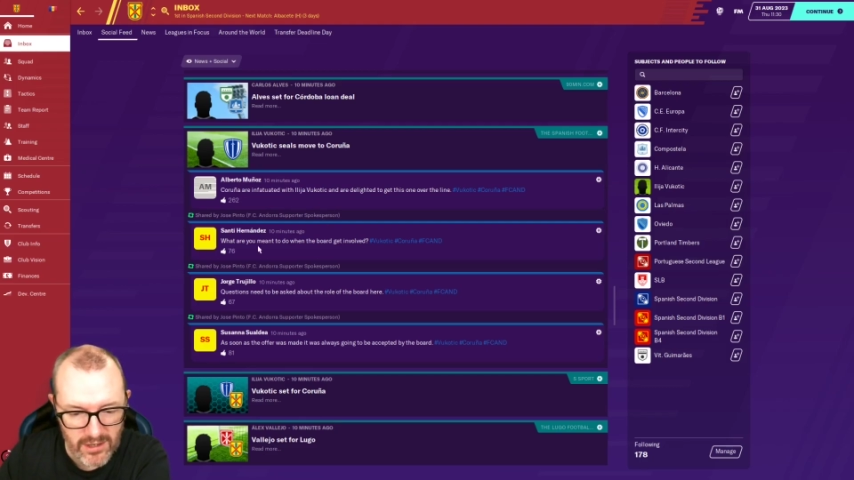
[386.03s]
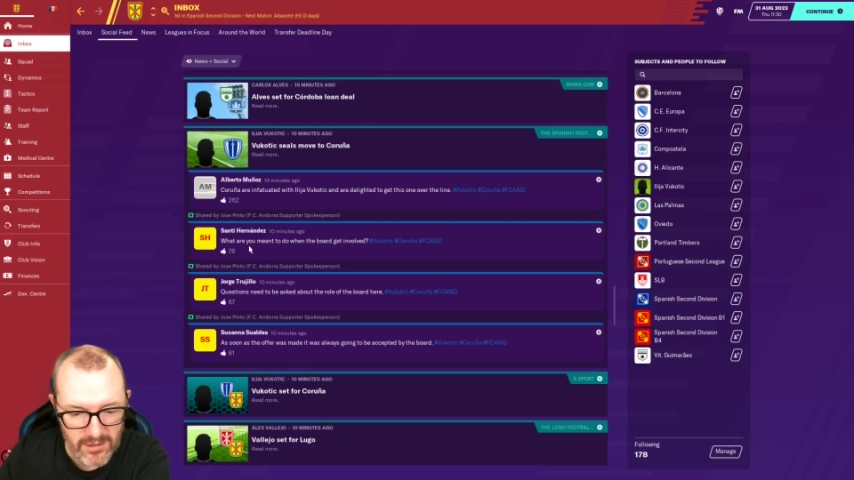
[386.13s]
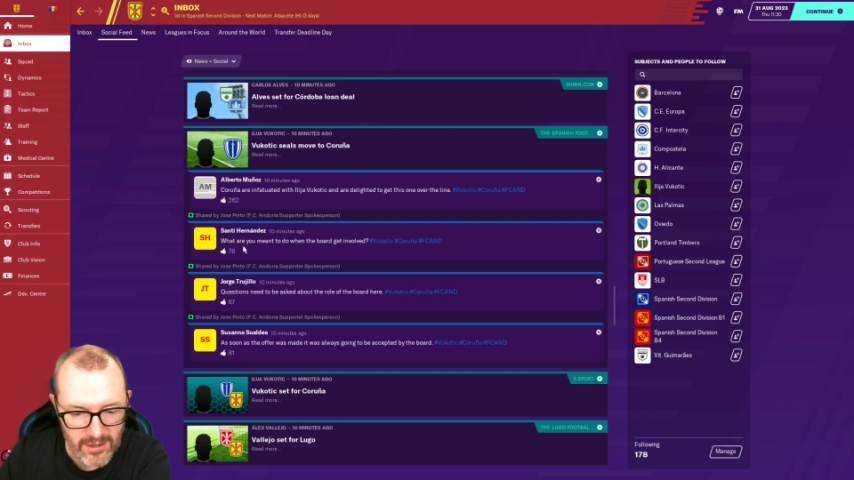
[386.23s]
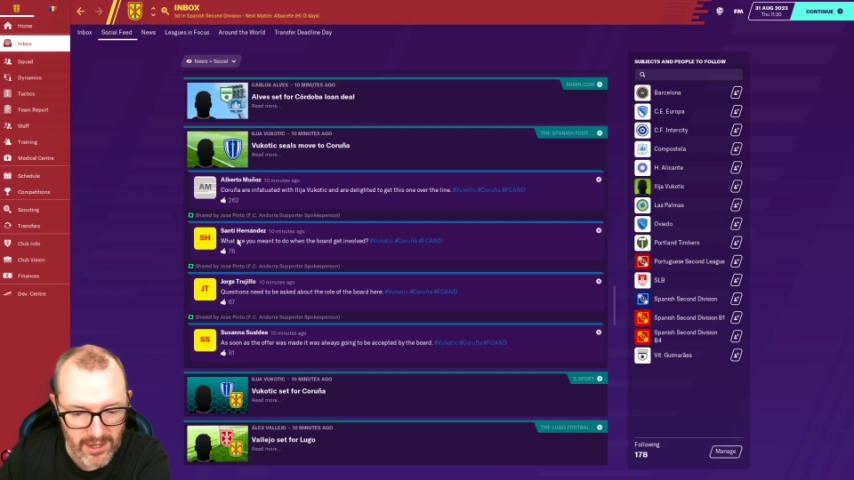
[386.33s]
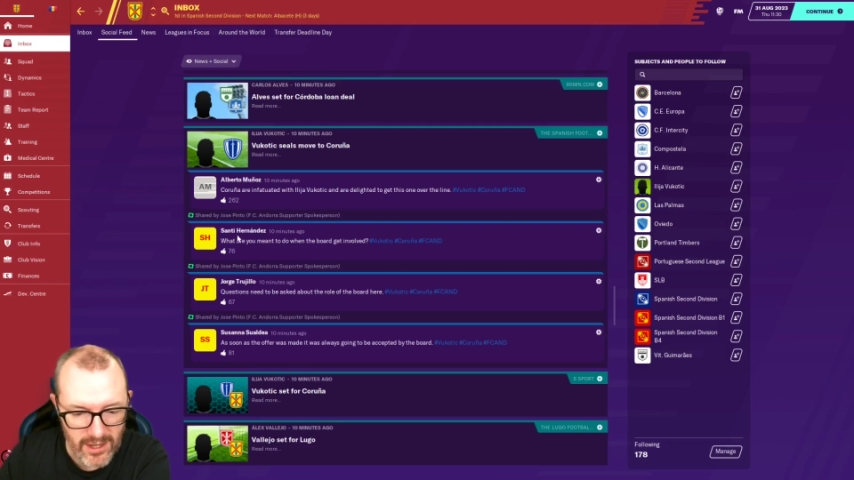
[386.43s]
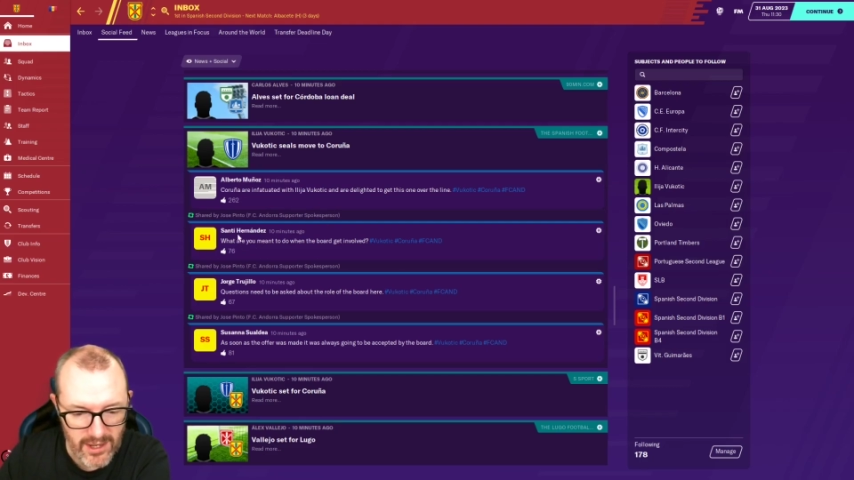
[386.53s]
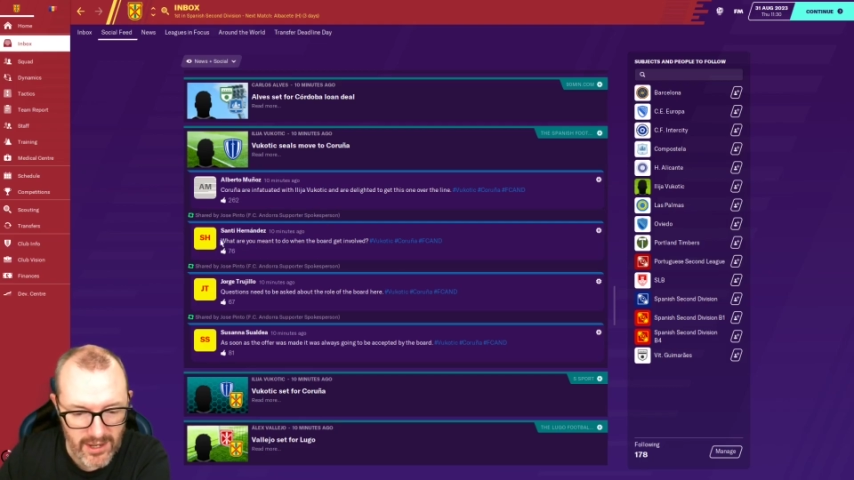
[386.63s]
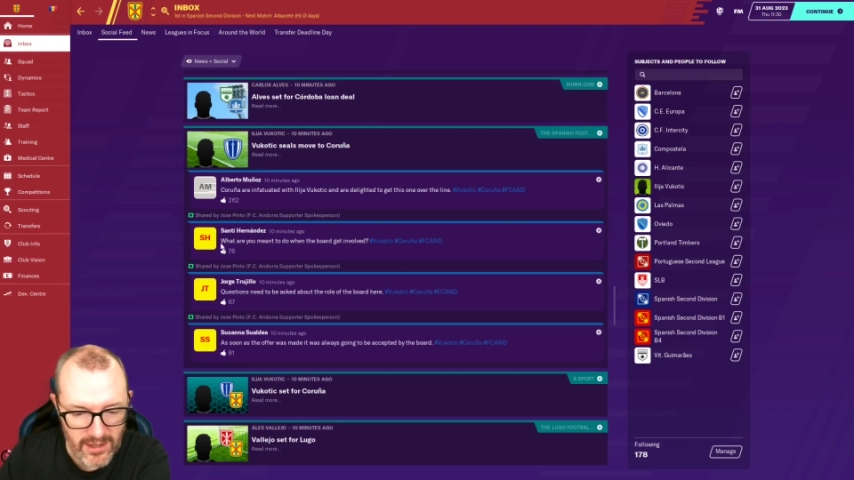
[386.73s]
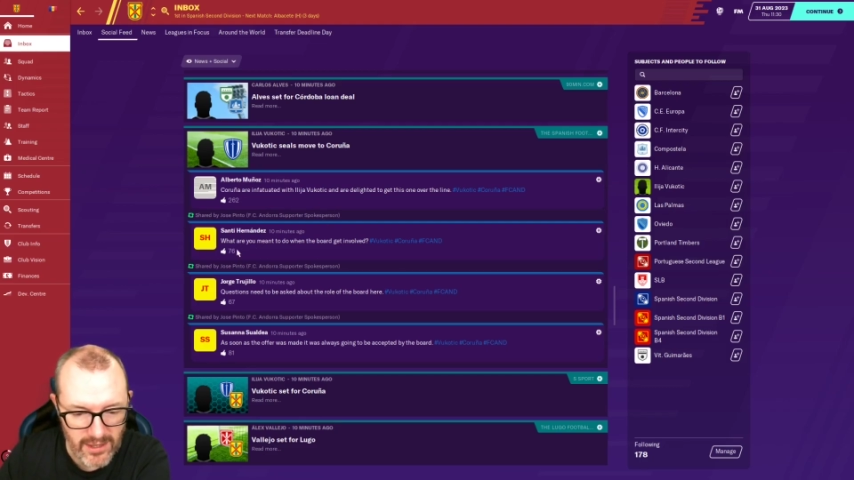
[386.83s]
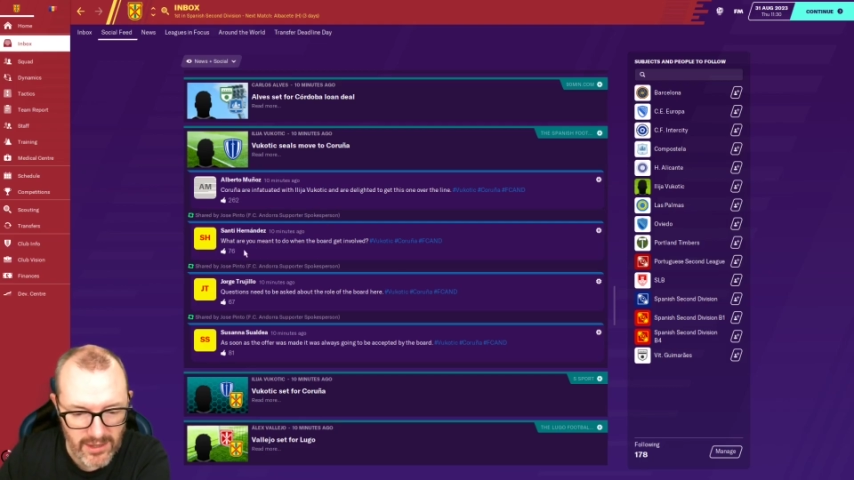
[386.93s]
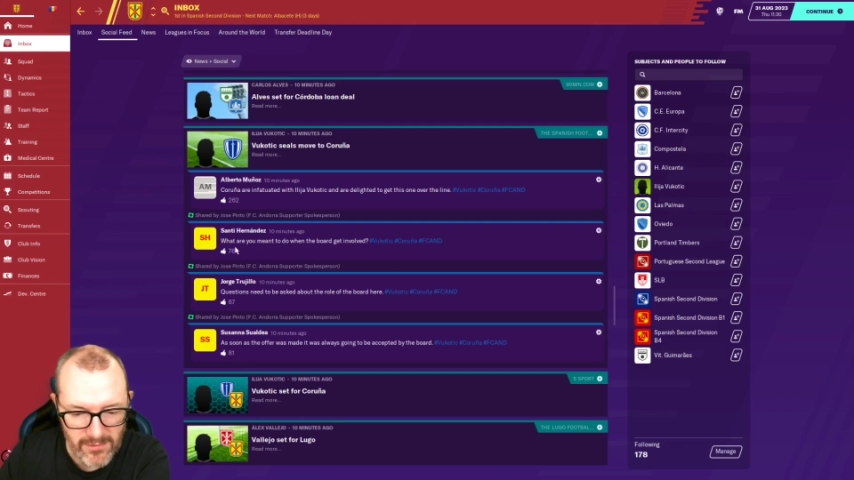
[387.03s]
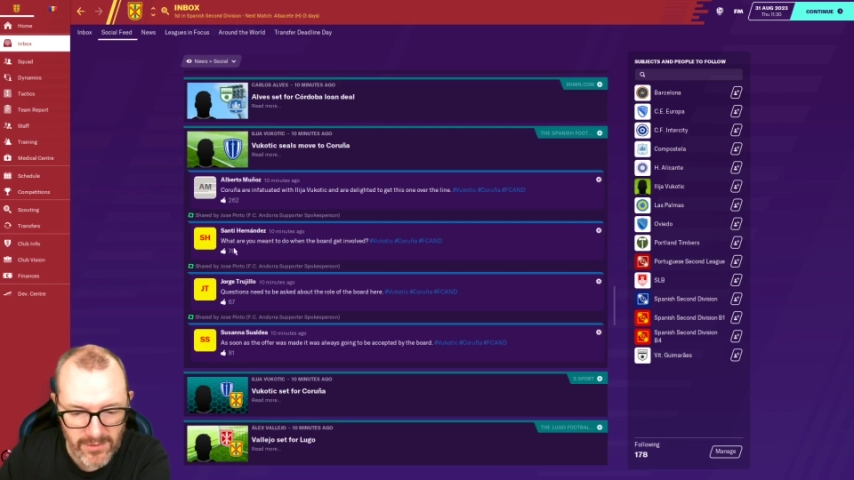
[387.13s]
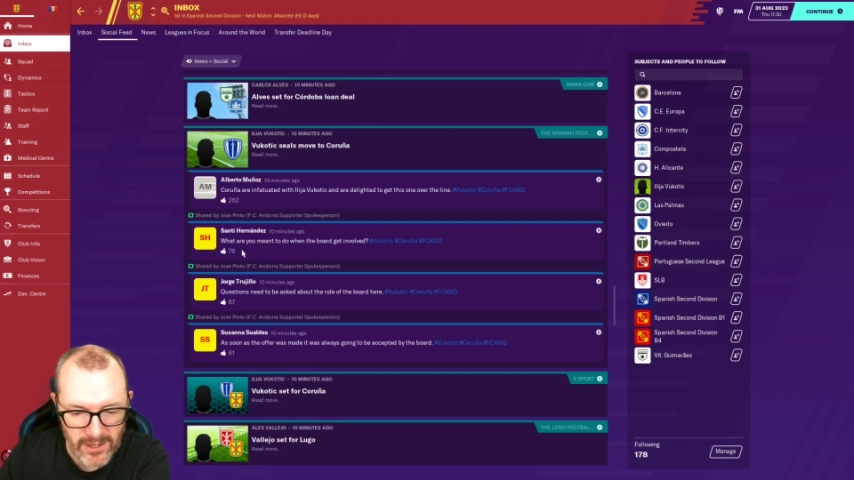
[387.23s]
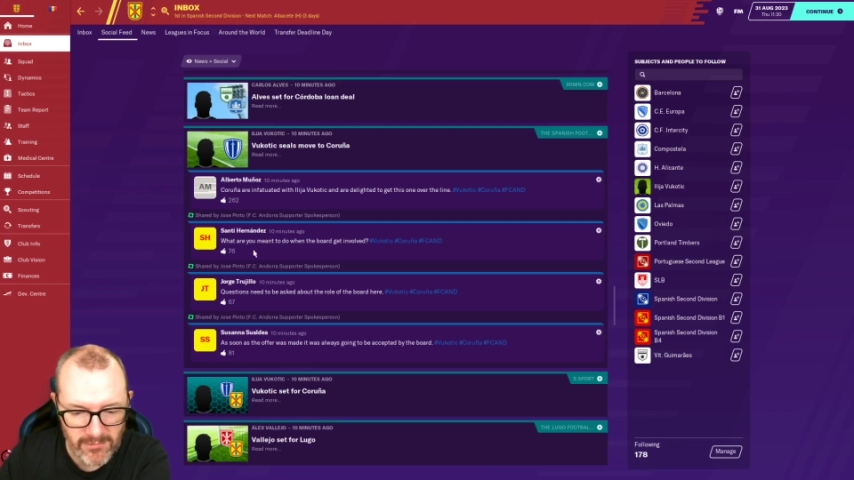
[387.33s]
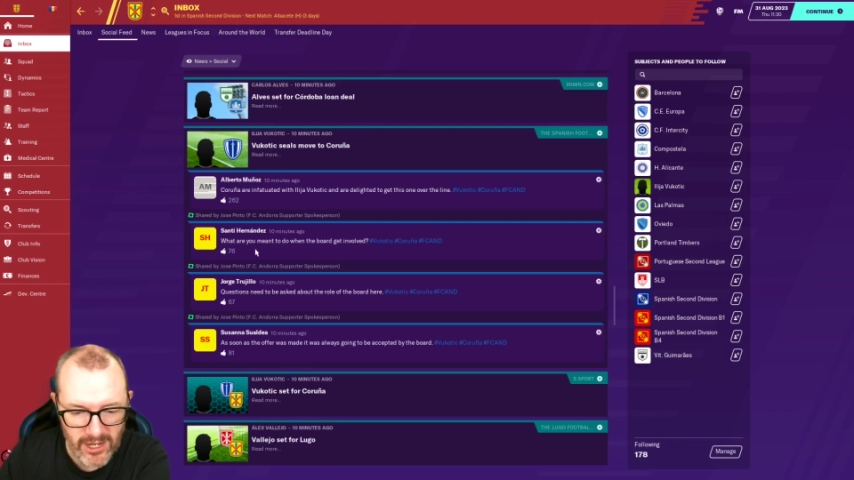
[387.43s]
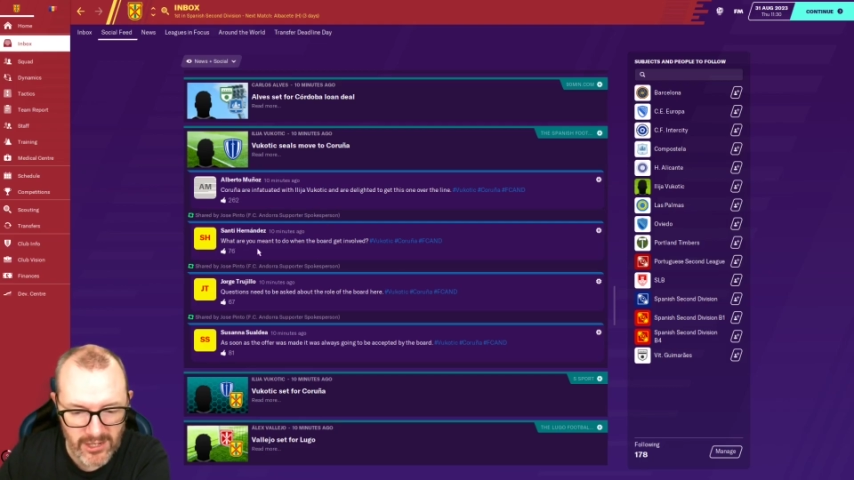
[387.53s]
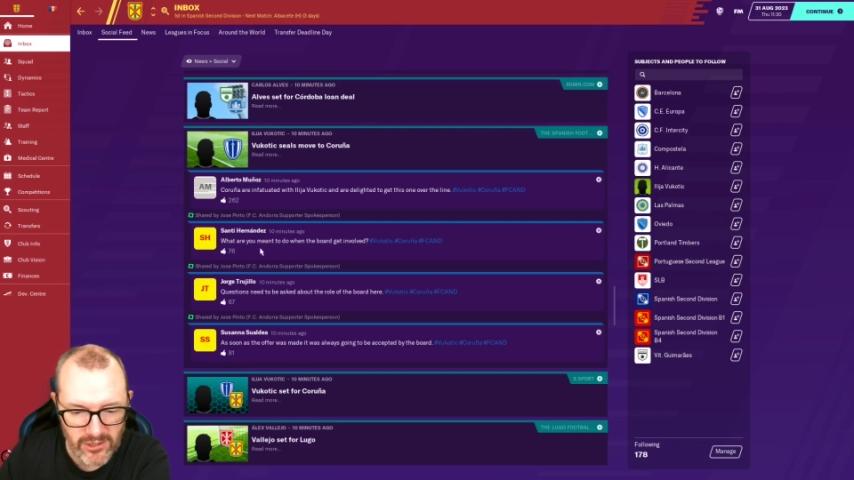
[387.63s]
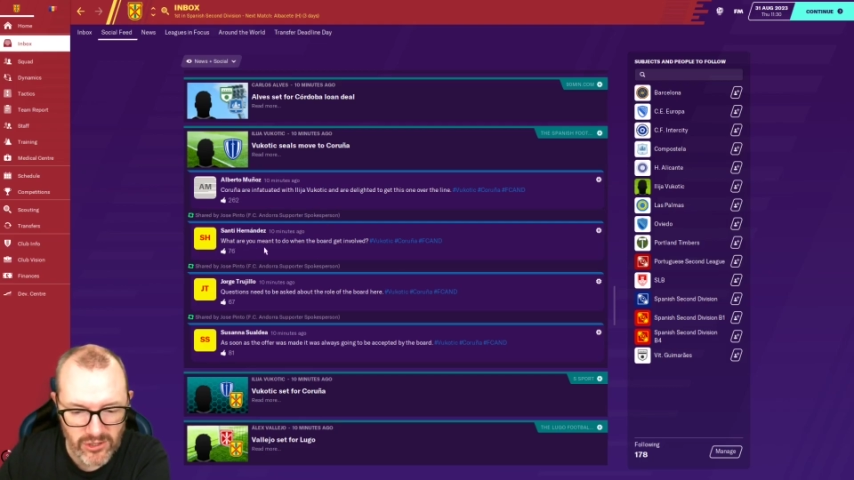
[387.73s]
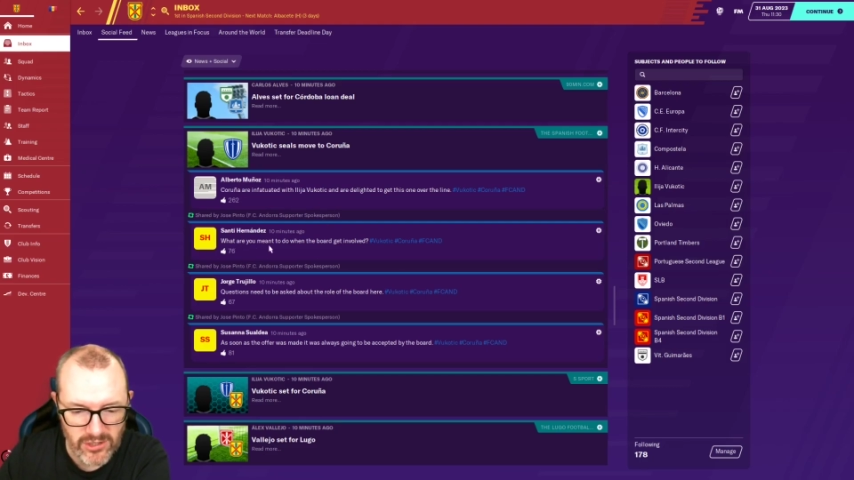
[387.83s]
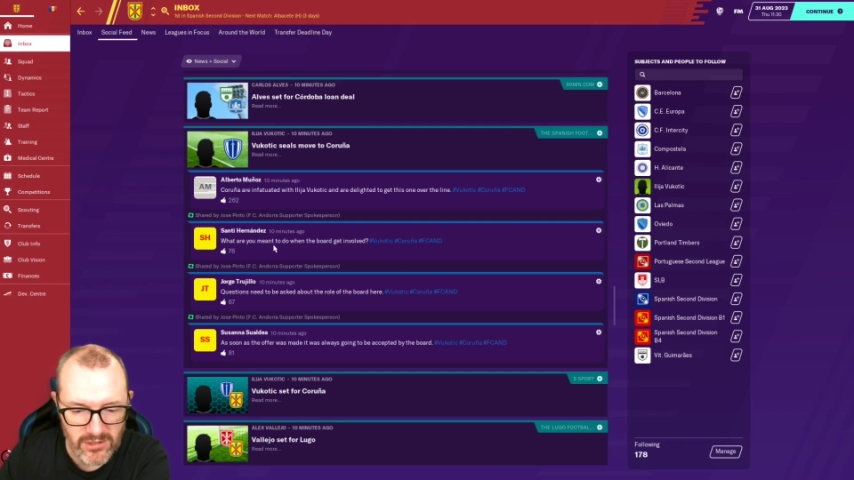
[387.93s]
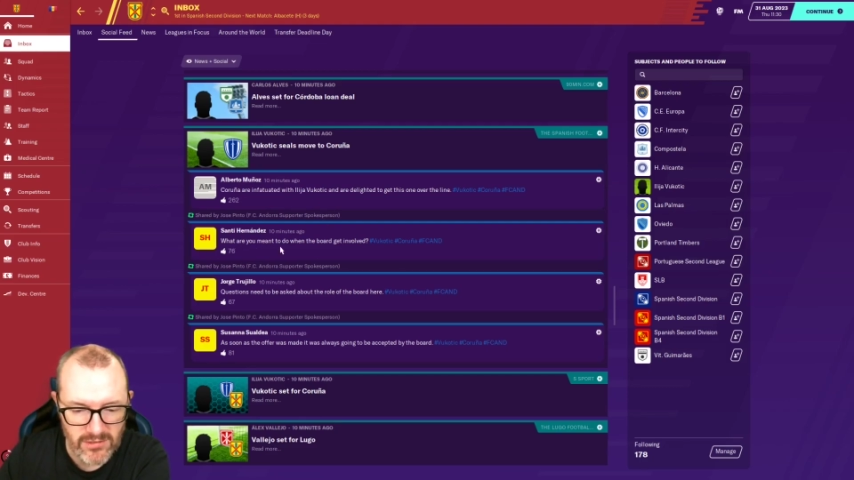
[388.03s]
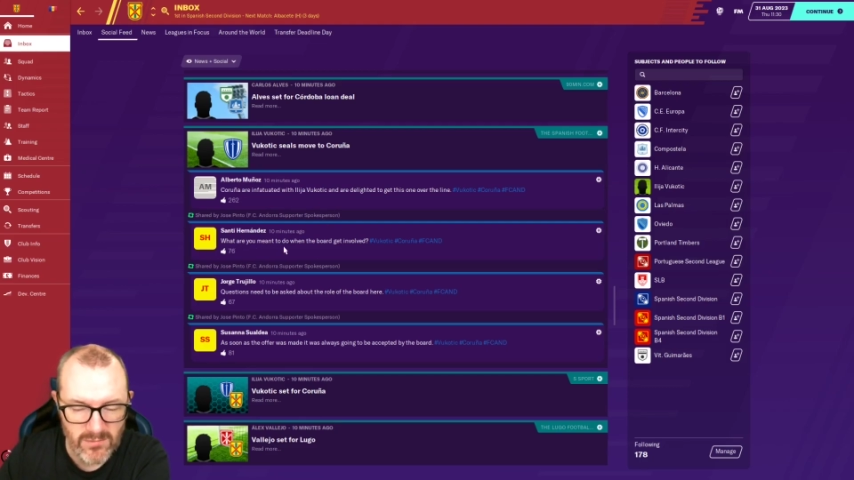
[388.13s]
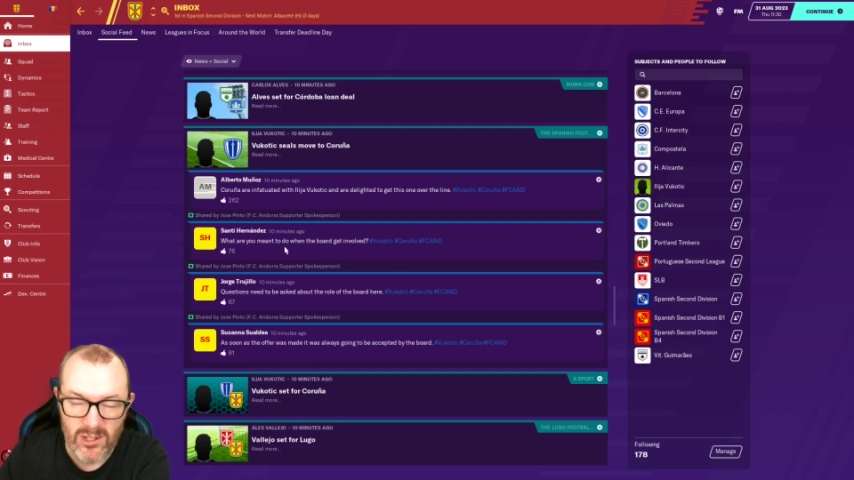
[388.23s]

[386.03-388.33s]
Okay, and then the fan reaction,